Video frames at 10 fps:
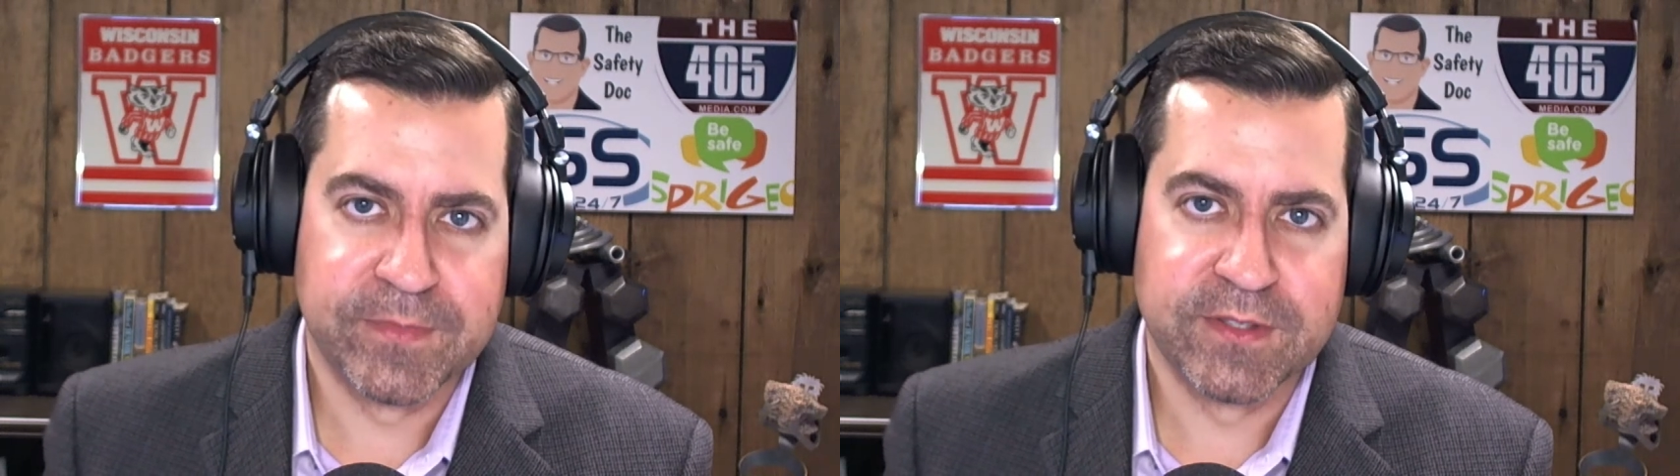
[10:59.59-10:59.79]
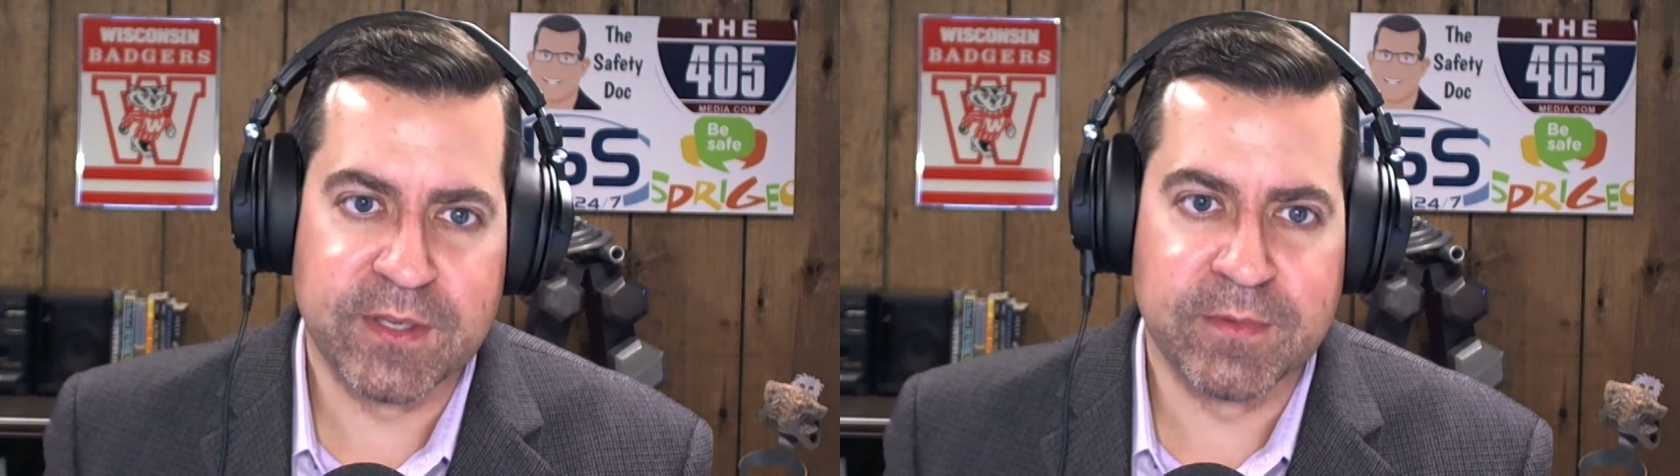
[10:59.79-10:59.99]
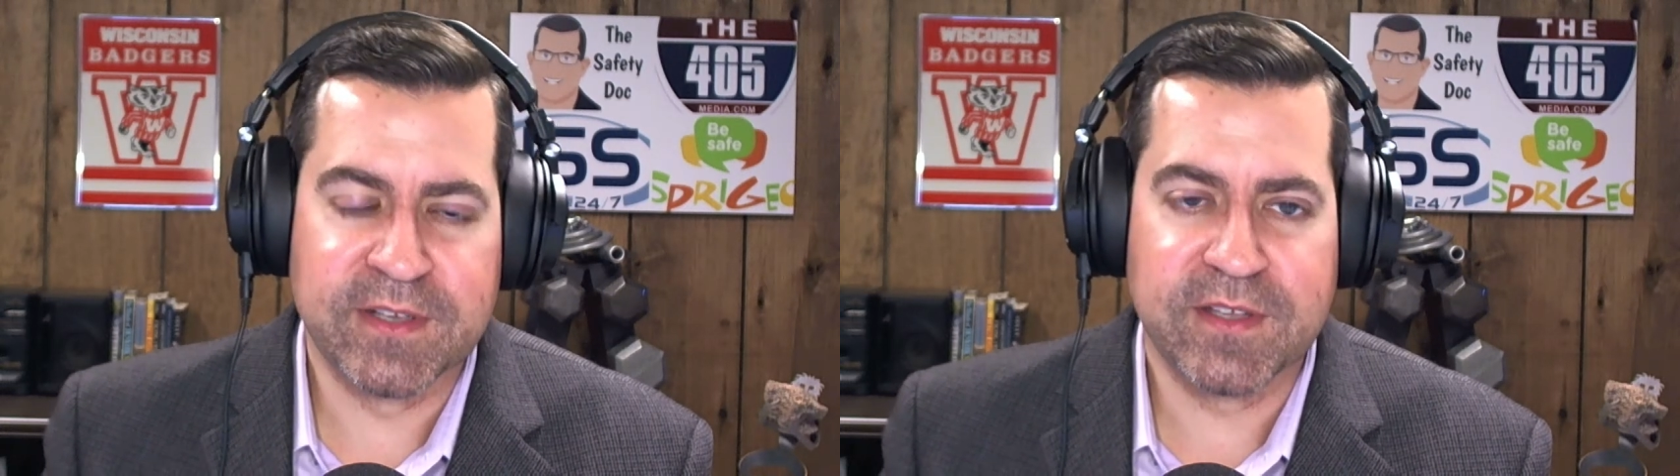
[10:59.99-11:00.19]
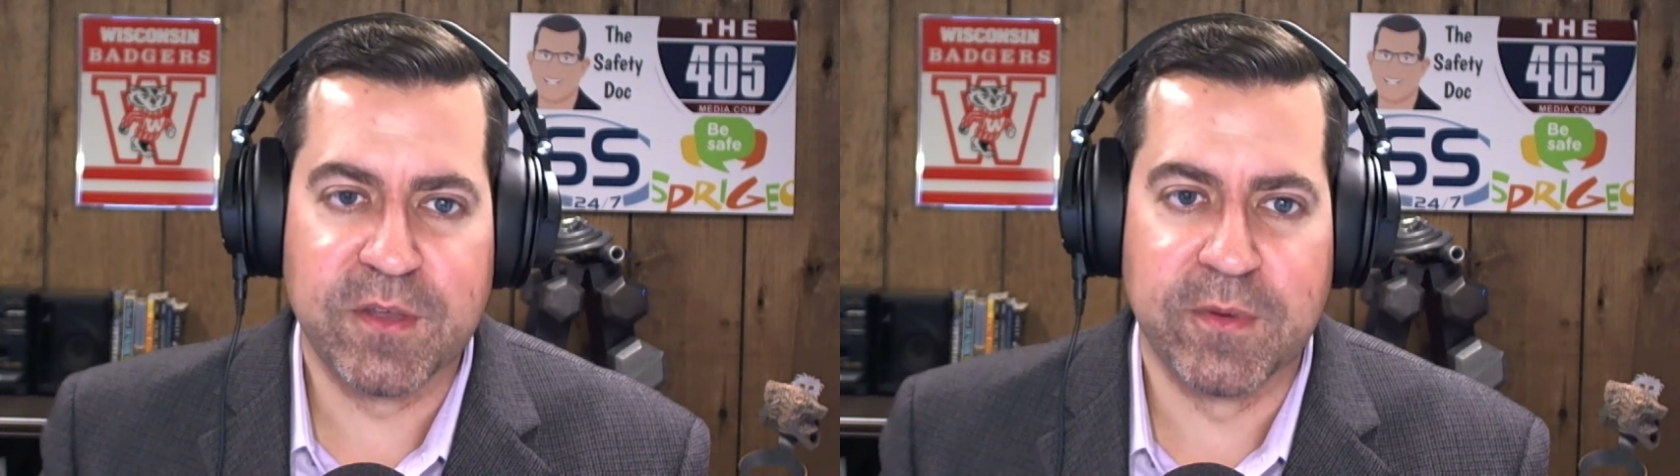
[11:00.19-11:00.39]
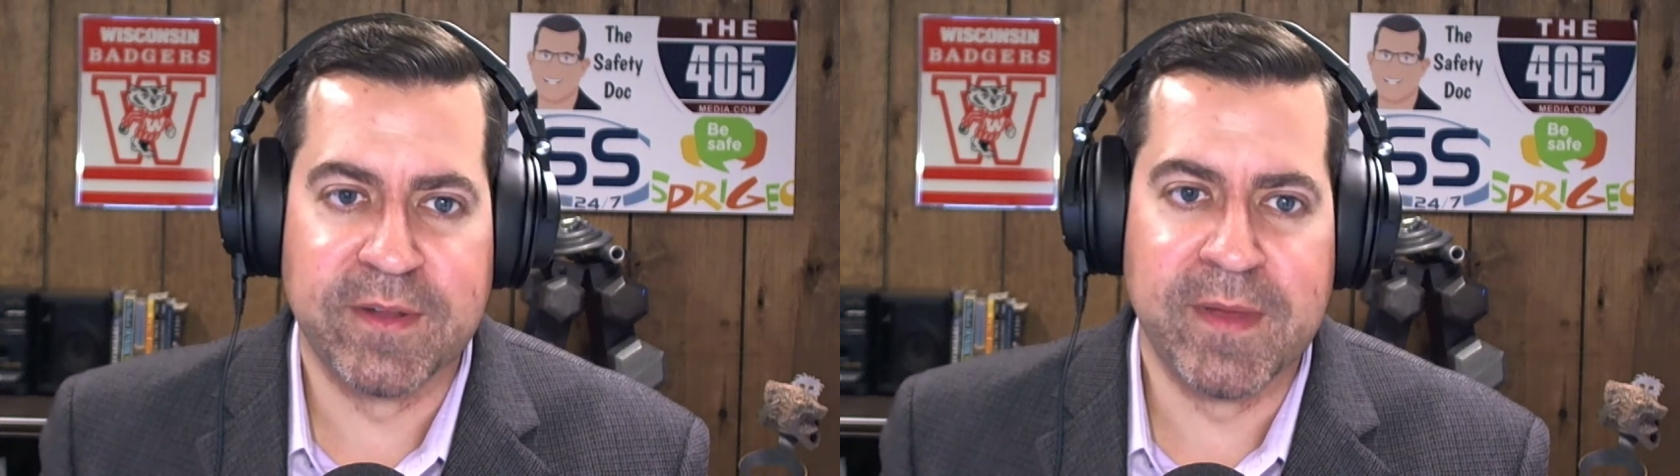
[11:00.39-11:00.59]
so I'm going to tell
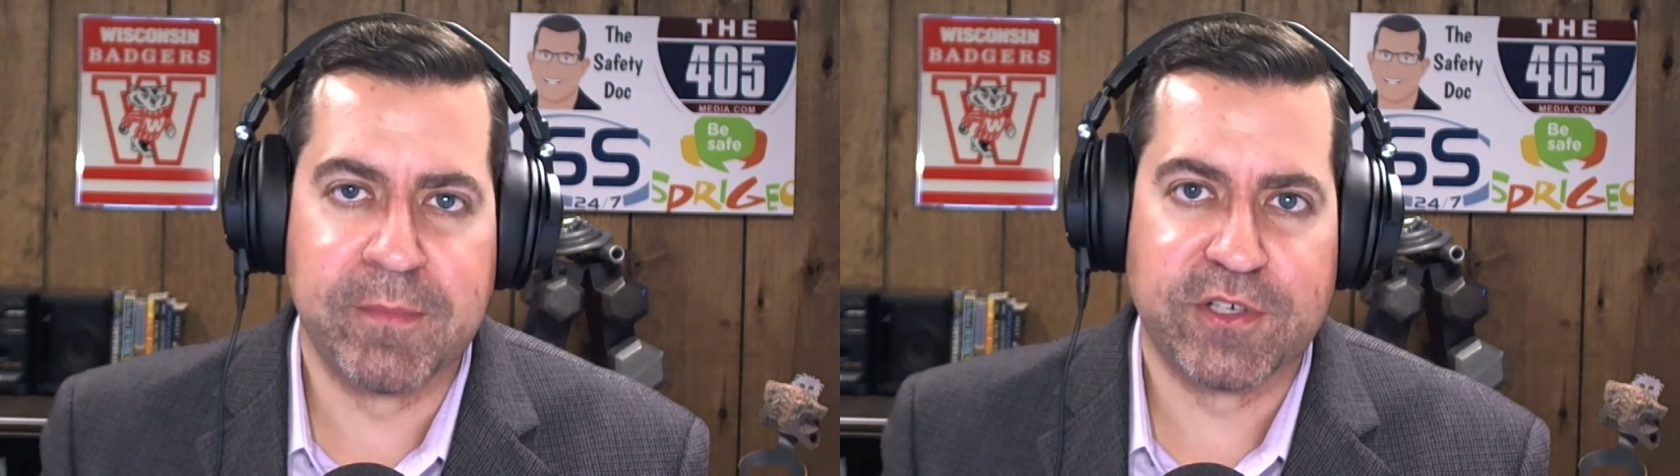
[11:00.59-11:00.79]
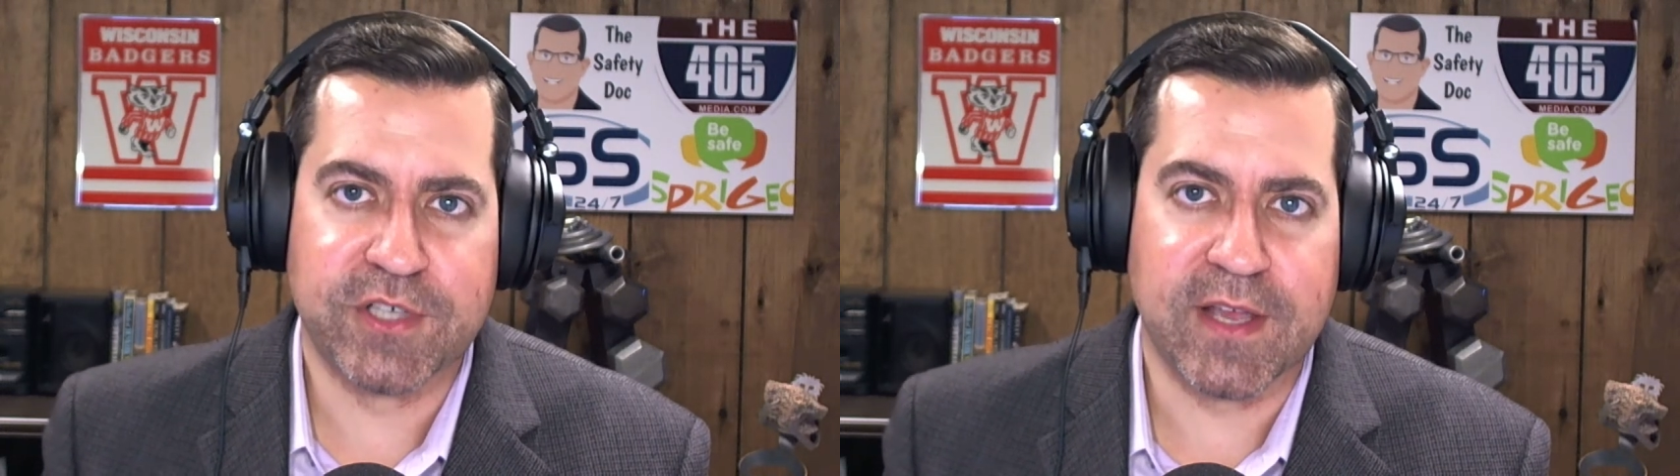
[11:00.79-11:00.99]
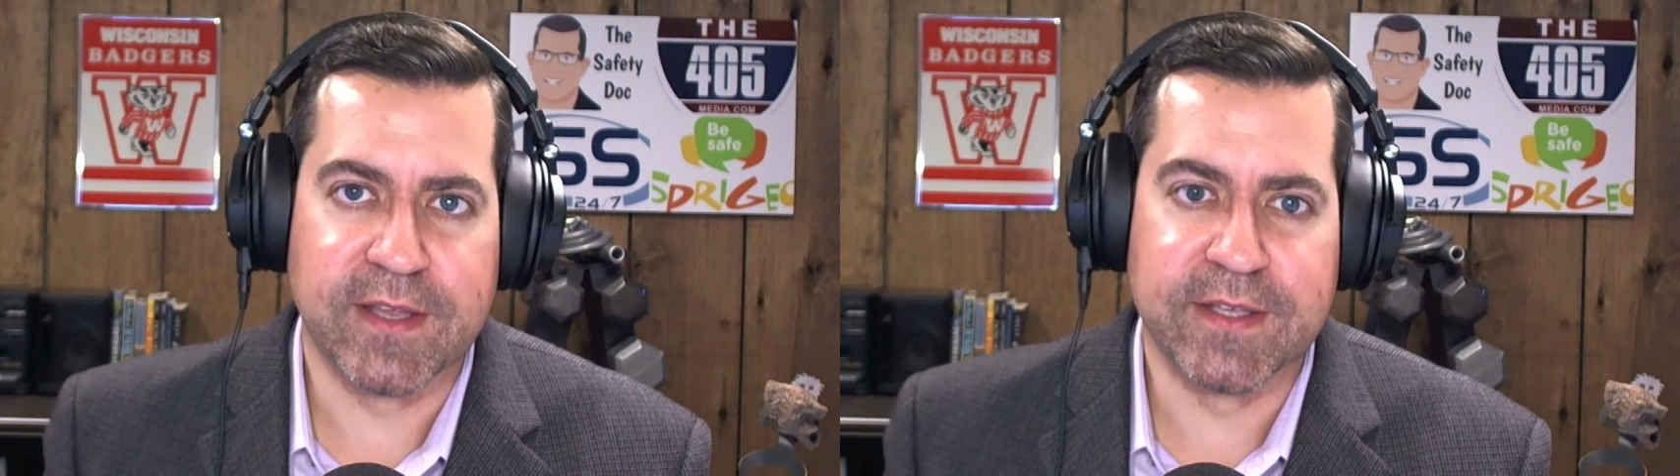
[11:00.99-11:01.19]
you what a member check